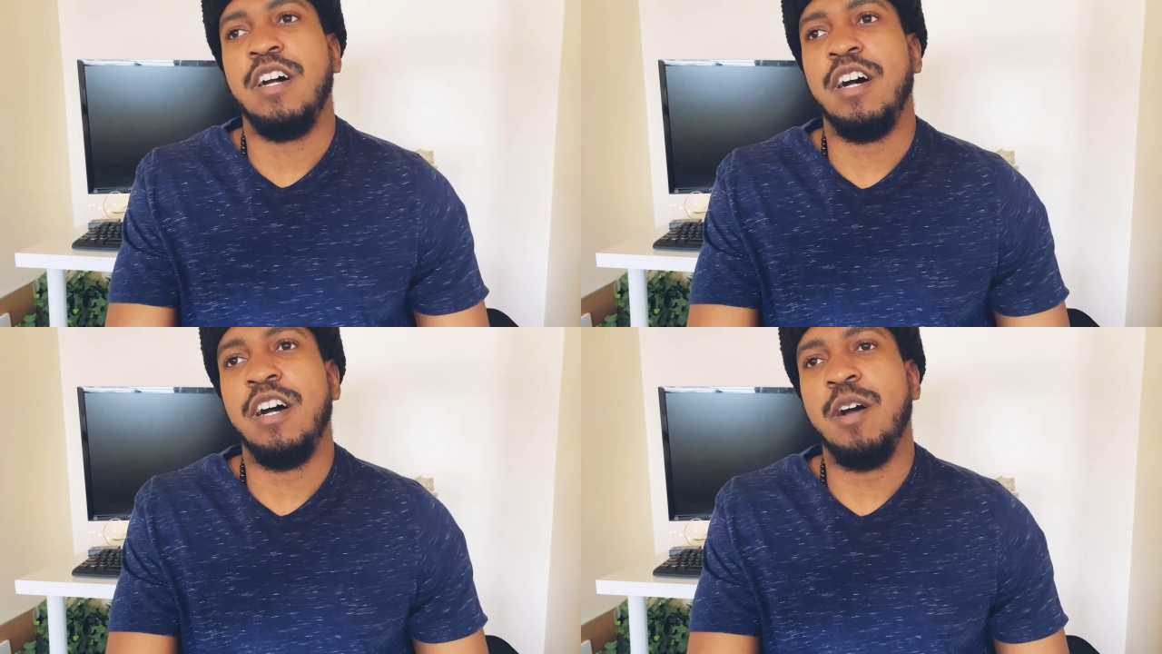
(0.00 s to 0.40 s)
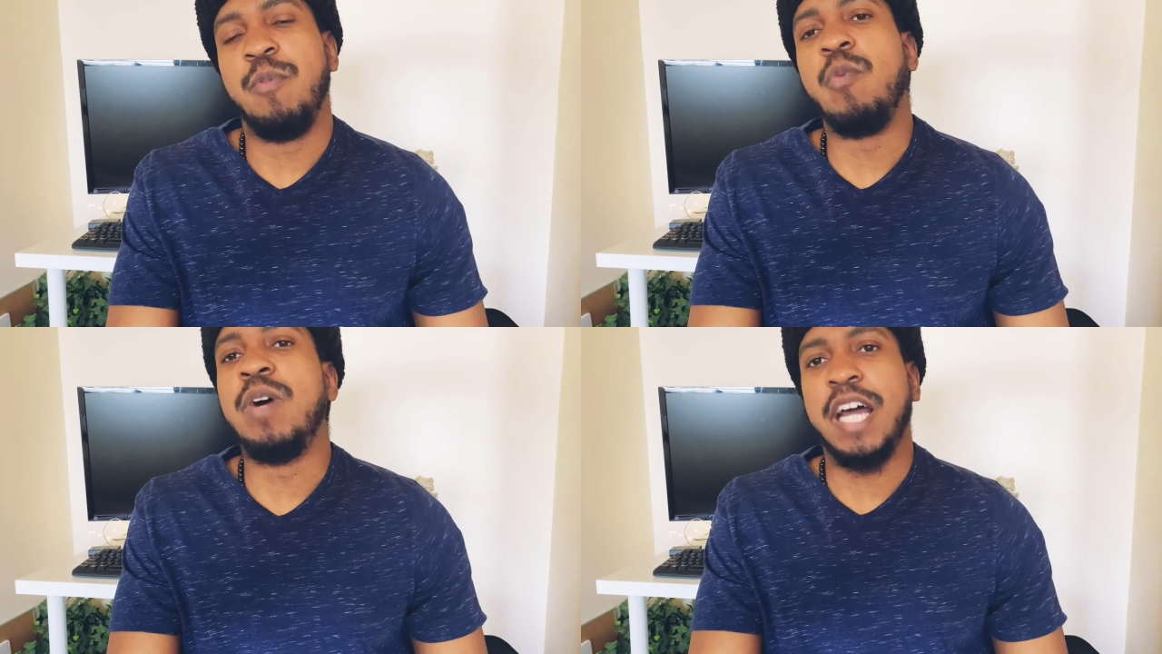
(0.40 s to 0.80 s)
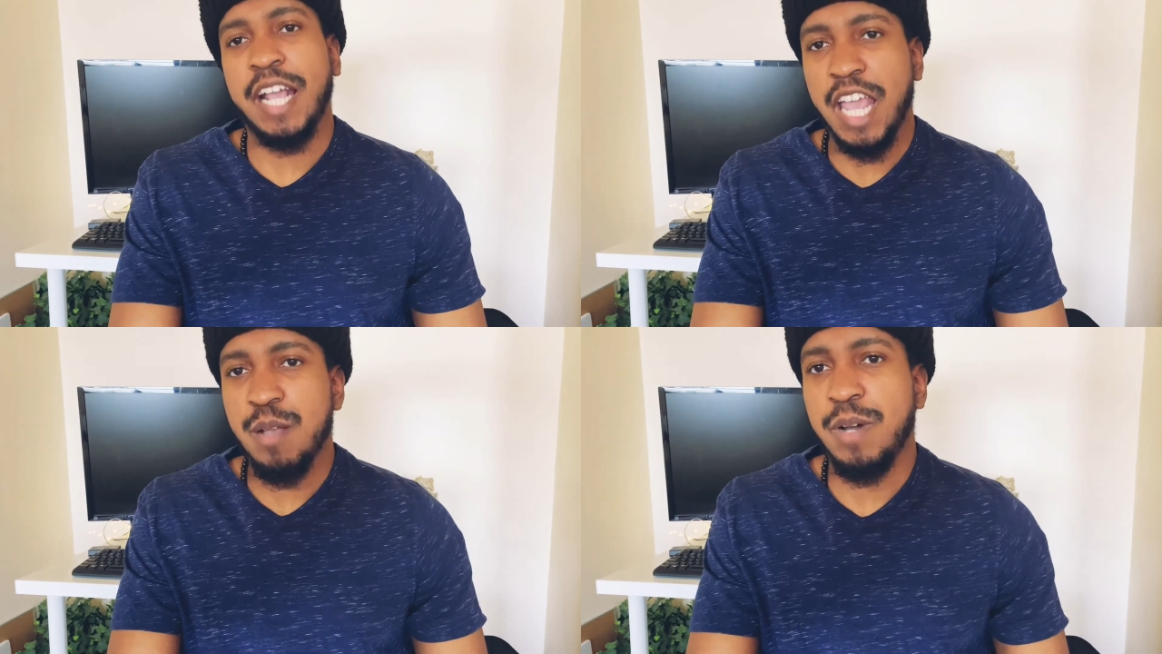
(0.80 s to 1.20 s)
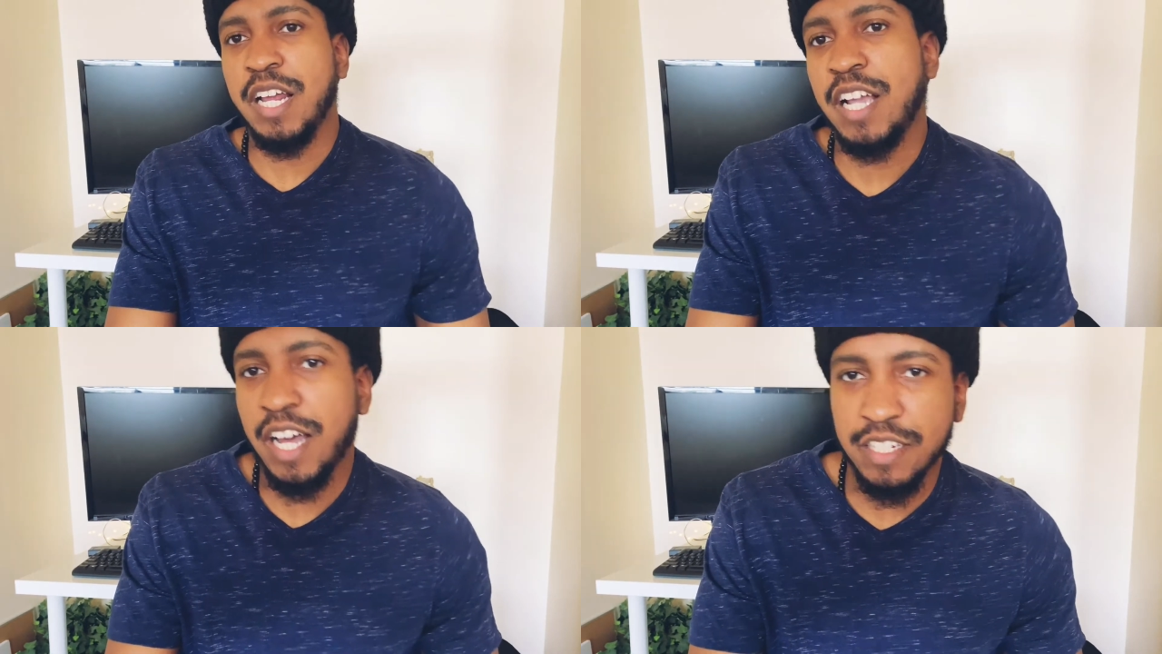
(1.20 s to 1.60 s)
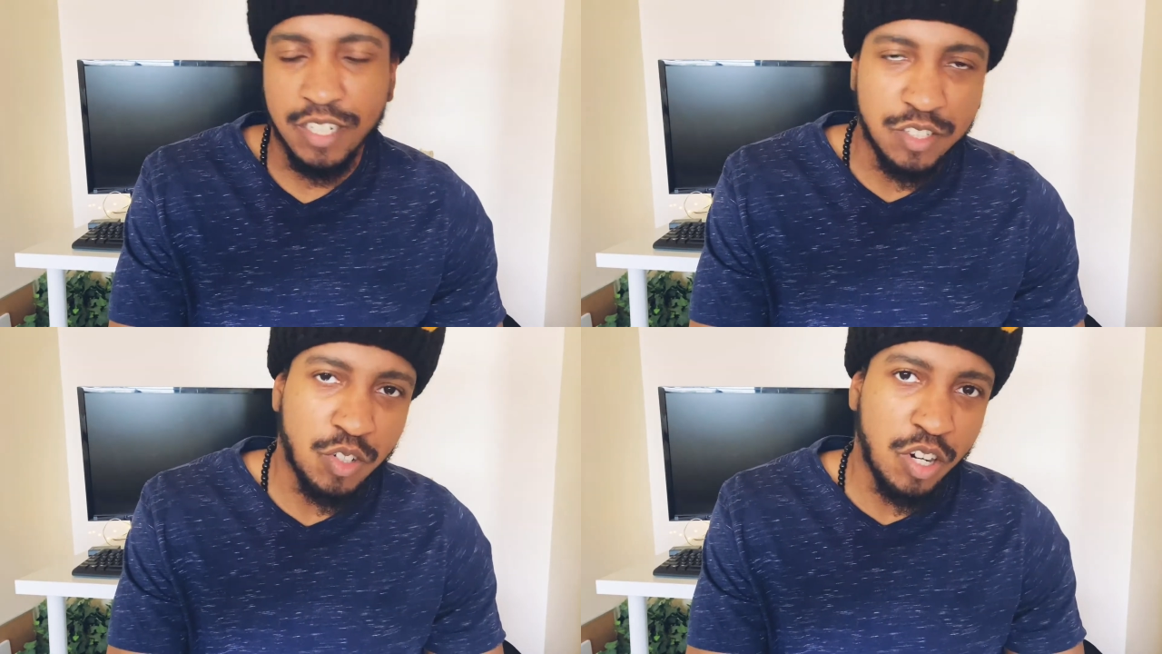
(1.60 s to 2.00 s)
But when I came out of college,
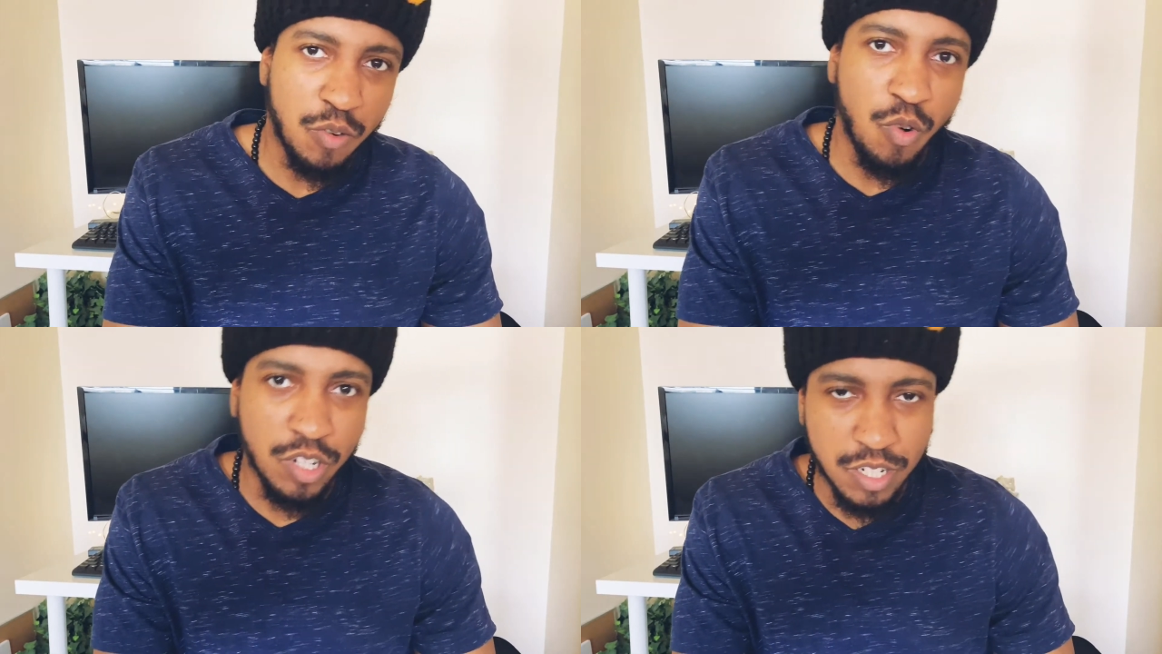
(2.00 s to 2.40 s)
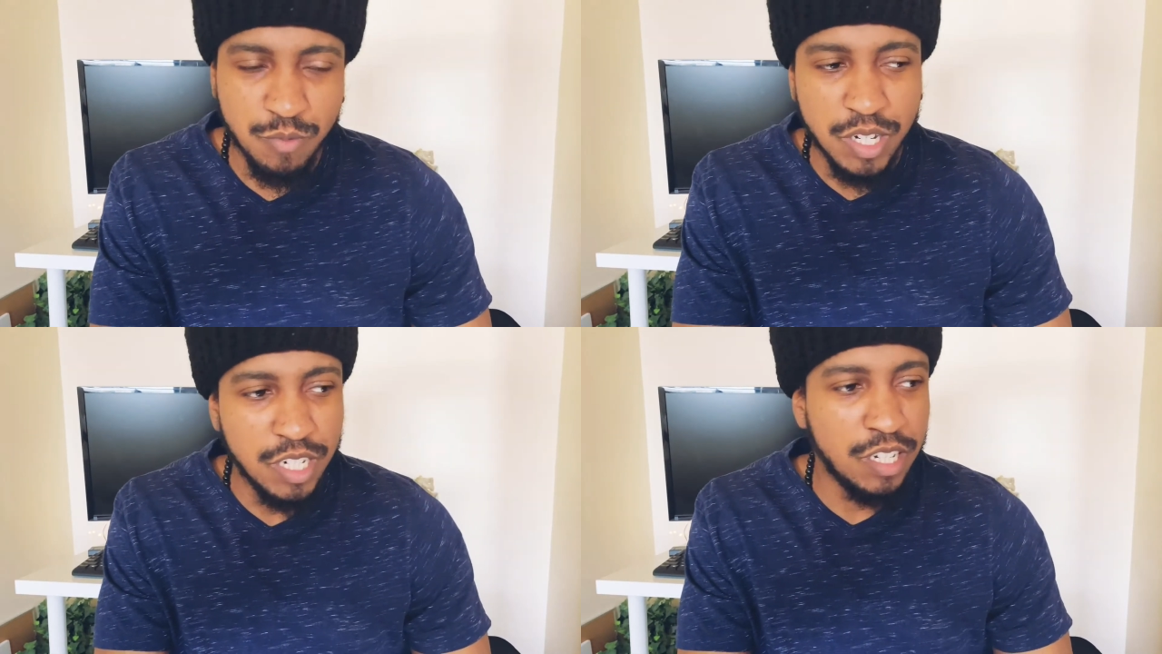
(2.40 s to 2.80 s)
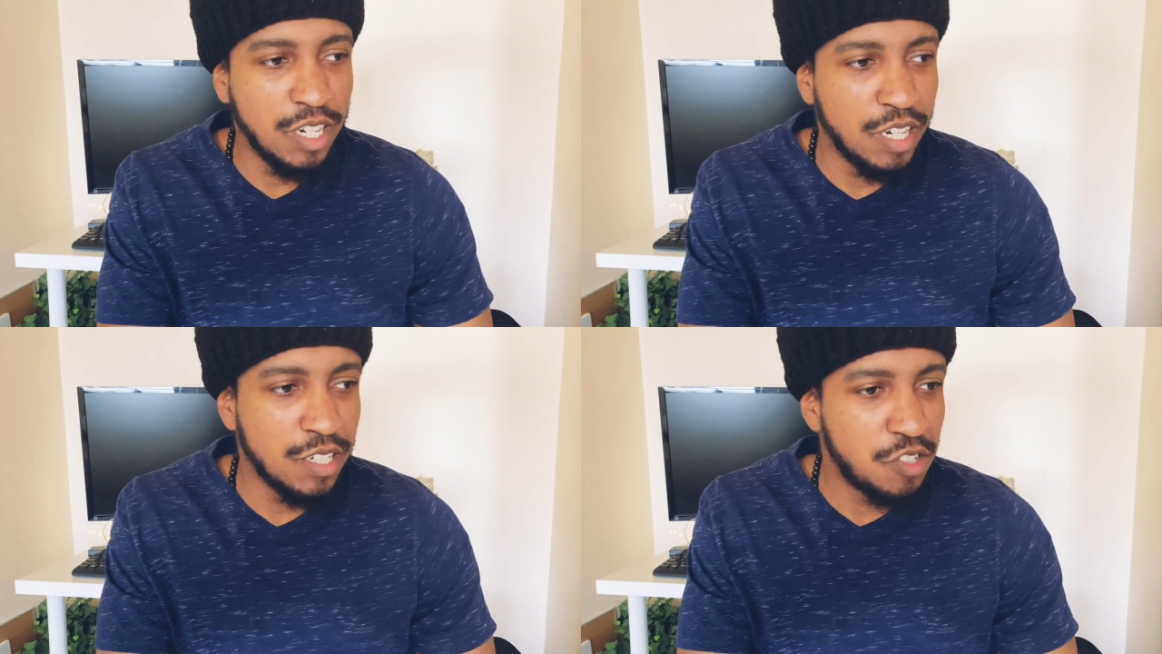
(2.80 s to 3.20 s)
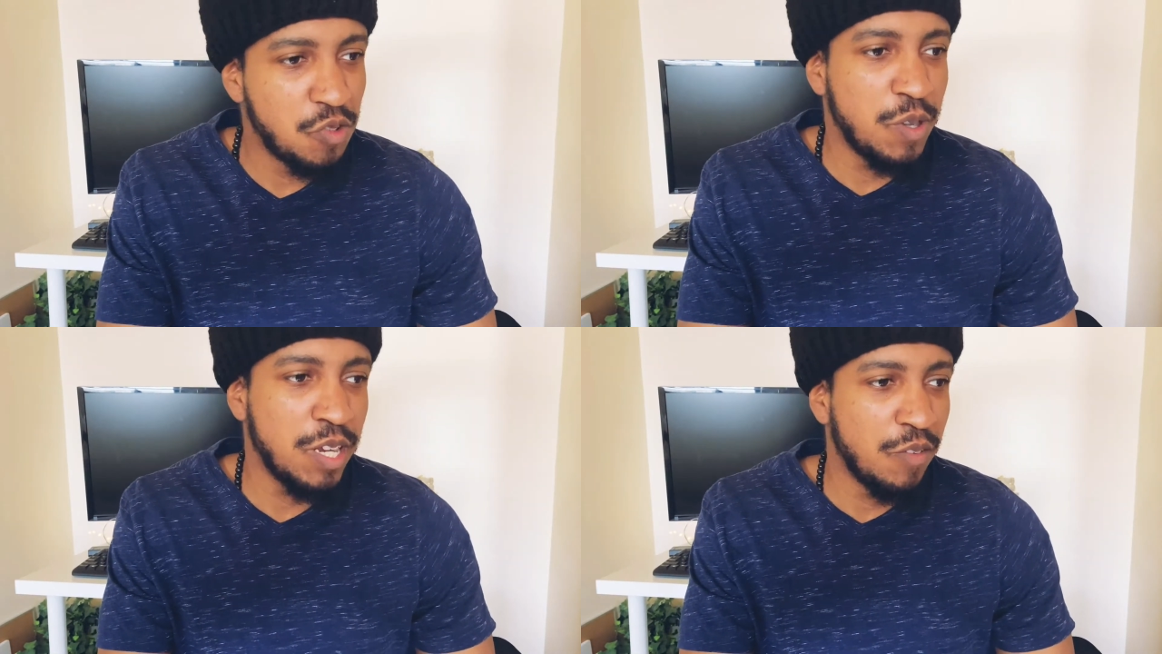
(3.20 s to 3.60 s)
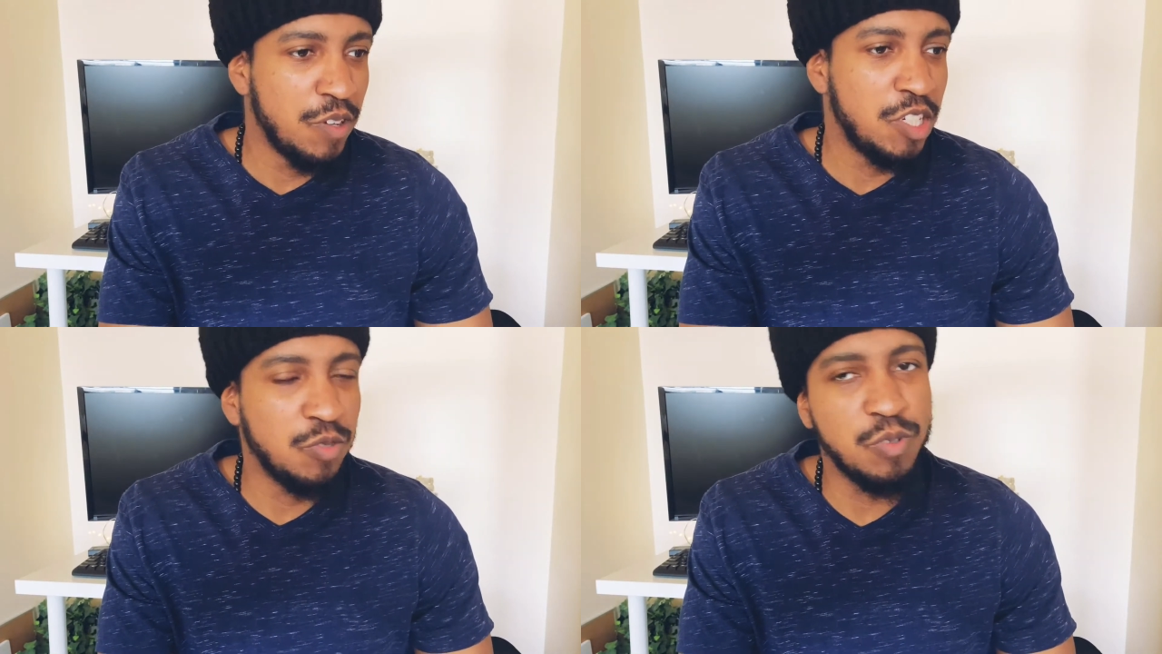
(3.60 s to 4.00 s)
I started working with 3
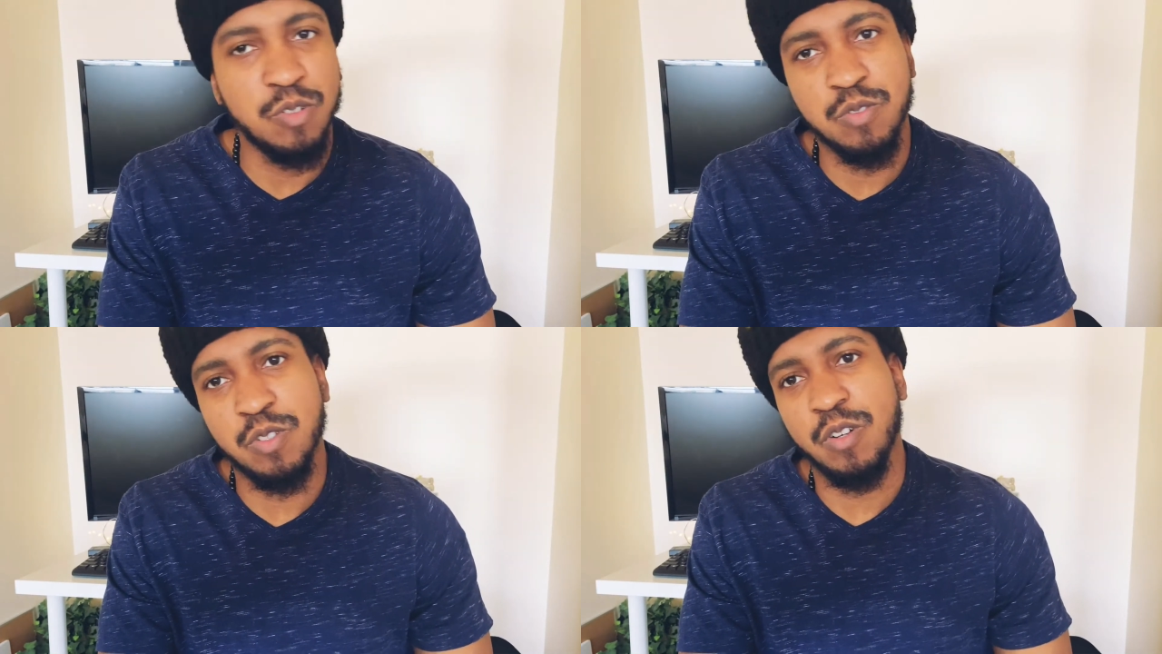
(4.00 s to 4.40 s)
individuals